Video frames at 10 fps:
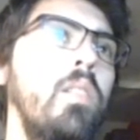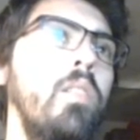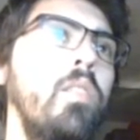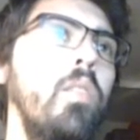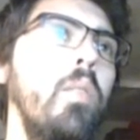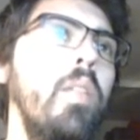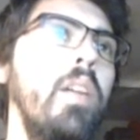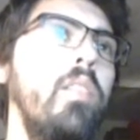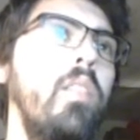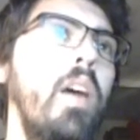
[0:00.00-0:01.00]
So
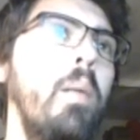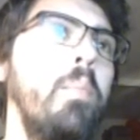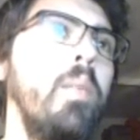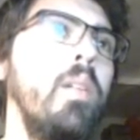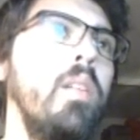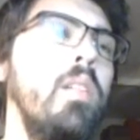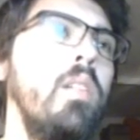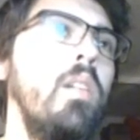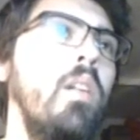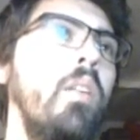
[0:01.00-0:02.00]
that's that bit.
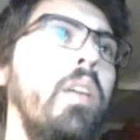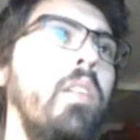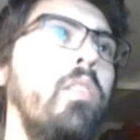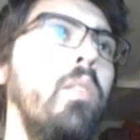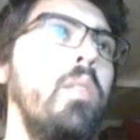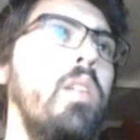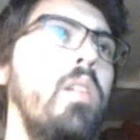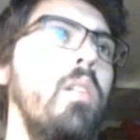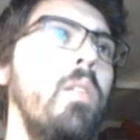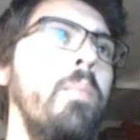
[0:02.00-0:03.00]
Okay, so
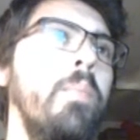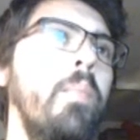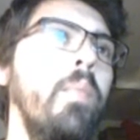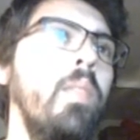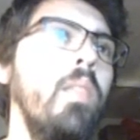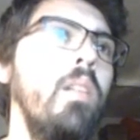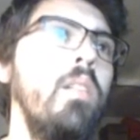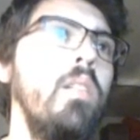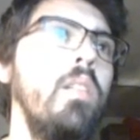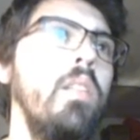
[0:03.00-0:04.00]
here,
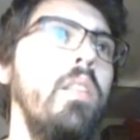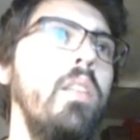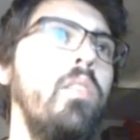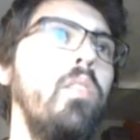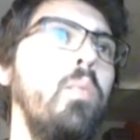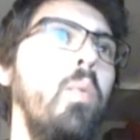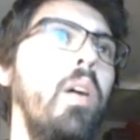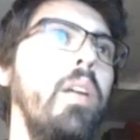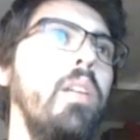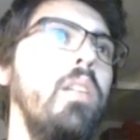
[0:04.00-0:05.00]
this is
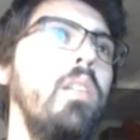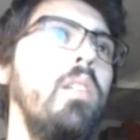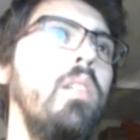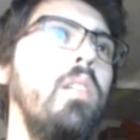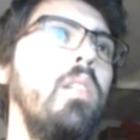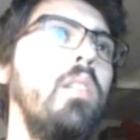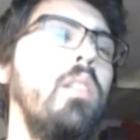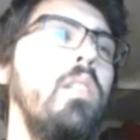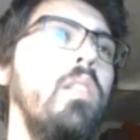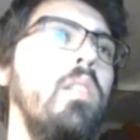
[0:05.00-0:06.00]
what
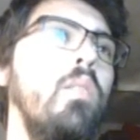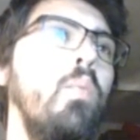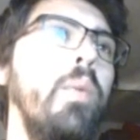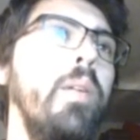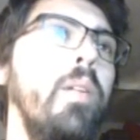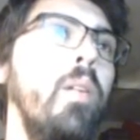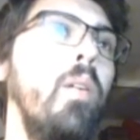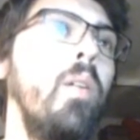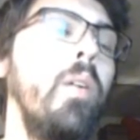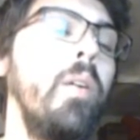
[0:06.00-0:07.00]

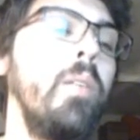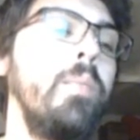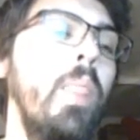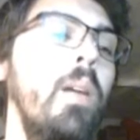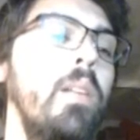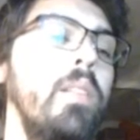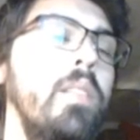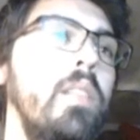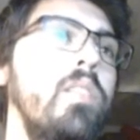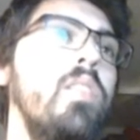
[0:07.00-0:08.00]

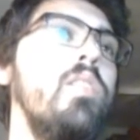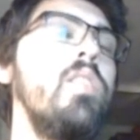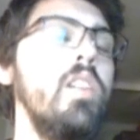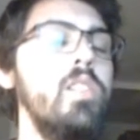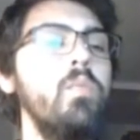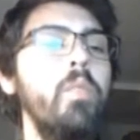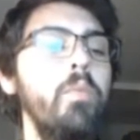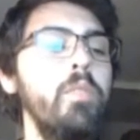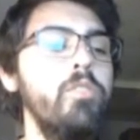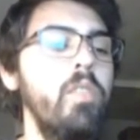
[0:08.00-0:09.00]
this is the section where
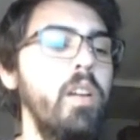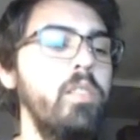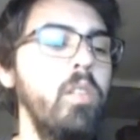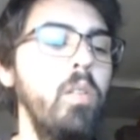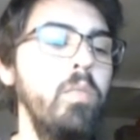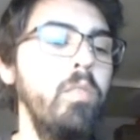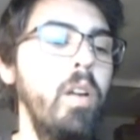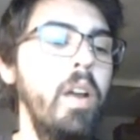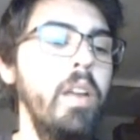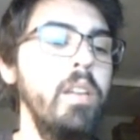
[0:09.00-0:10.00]
we're trying to
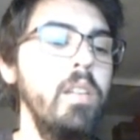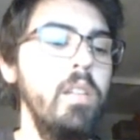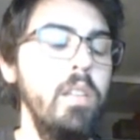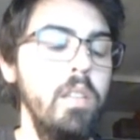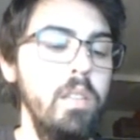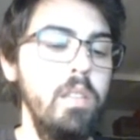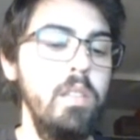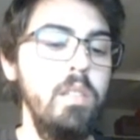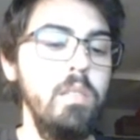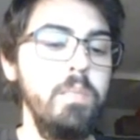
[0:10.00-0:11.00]
override
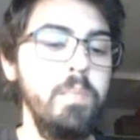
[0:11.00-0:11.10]
the